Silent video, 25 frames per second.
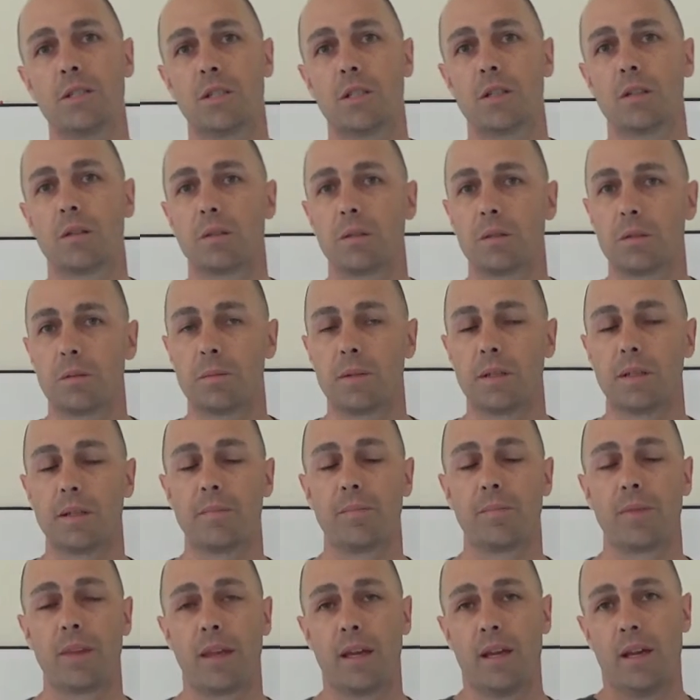it a little
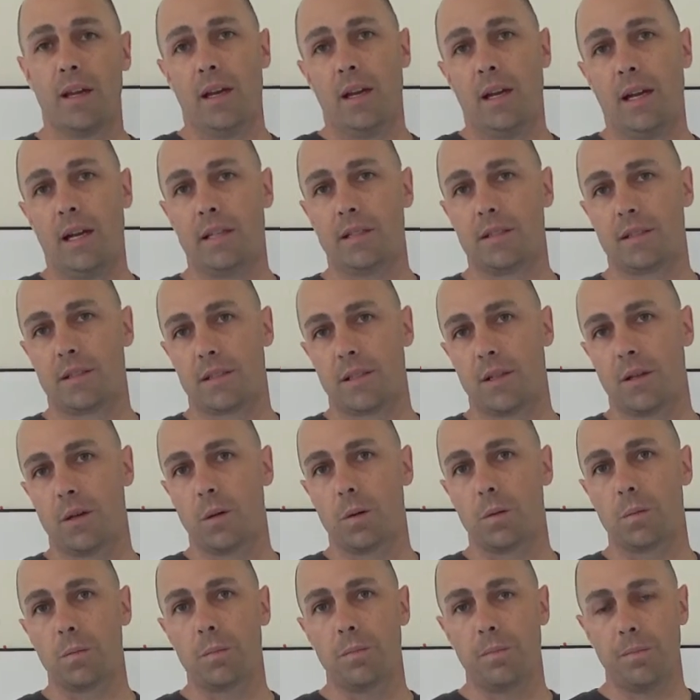bit. And
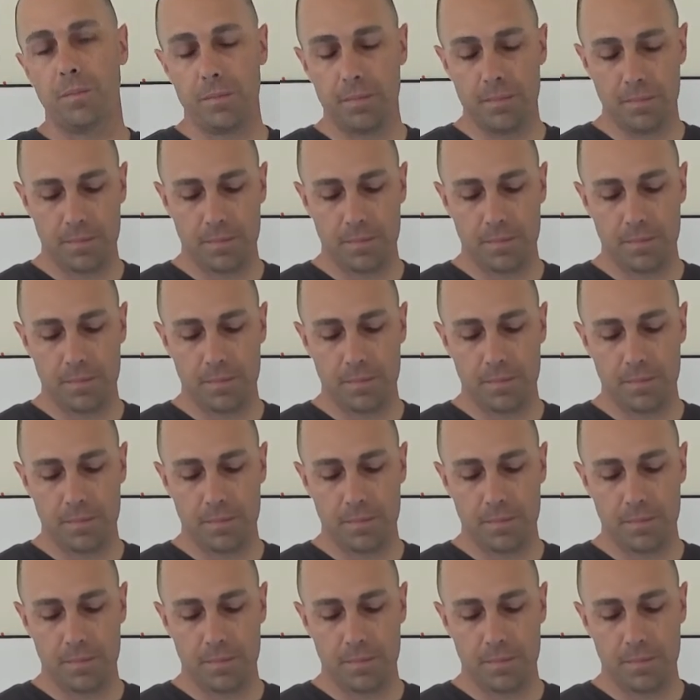so